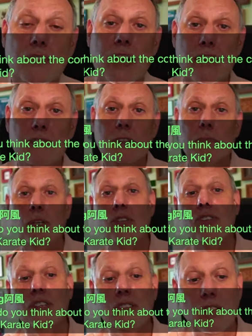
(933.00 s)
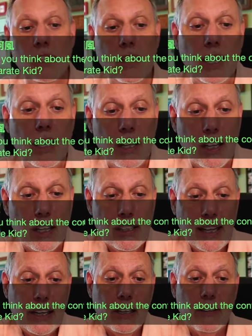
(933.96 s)
of conflict because there's a a
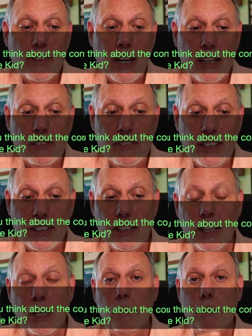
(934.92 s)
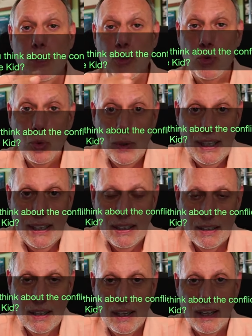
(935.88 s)
layer of conflict
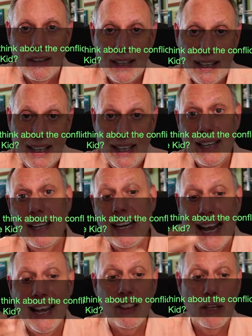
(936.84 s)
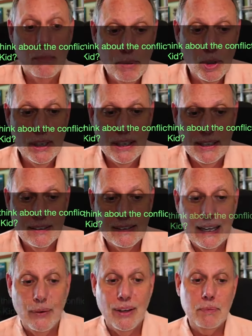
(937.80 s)
between the kid and the bullies.
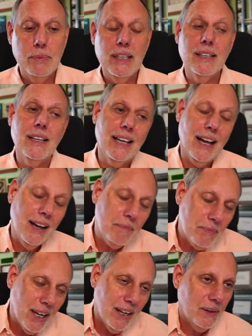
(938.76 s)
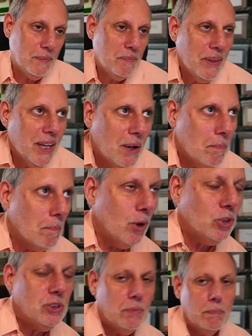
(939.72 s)
Now, admittedly, I'm not
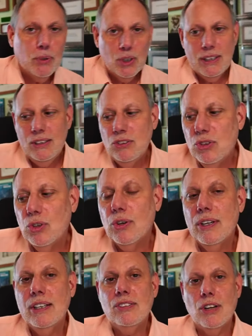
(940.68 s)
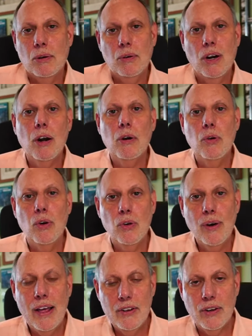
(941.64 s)
most bully stories are, are, are
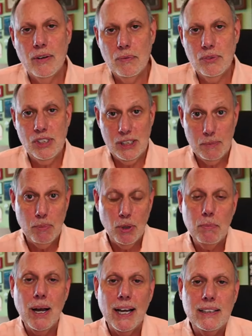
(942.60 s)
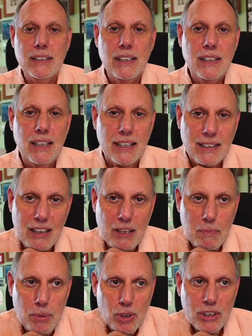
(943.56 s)
rather simple minded in that
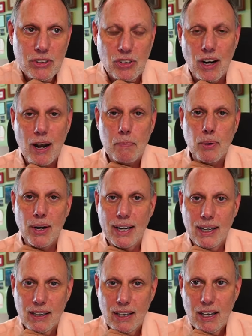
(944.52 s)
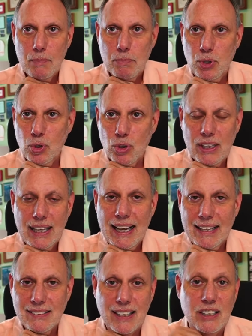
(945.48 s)
the bullies are operating purely
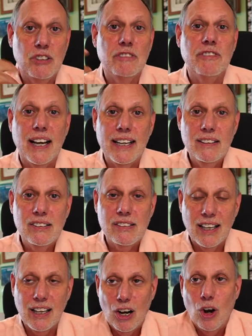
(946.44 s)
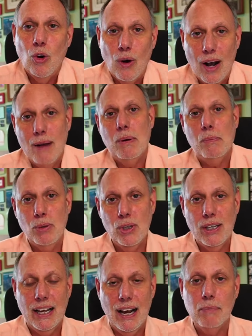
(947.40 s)
as a device like oh i'm a
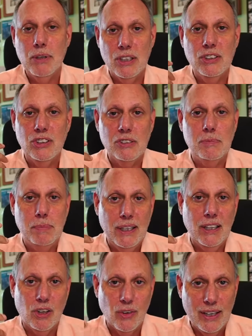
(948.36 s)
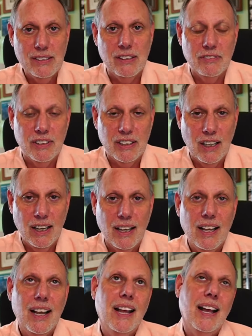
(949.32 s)
bully i'm going to just be aggressive and not
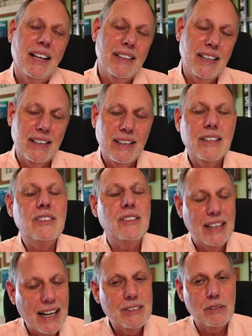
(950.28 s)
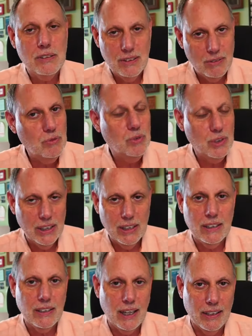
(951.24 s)
and, and that's that's
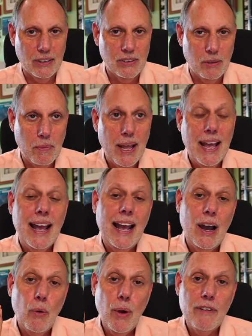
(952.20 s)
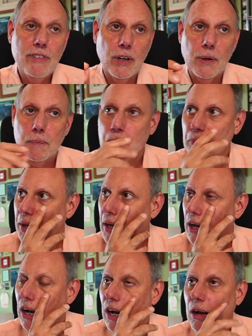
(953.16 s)
really tiresome however
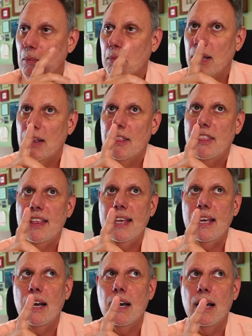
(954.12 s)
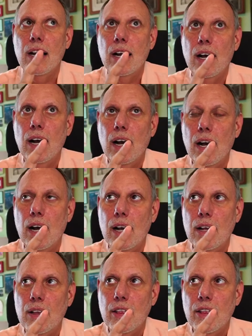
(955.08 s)
um, the uh,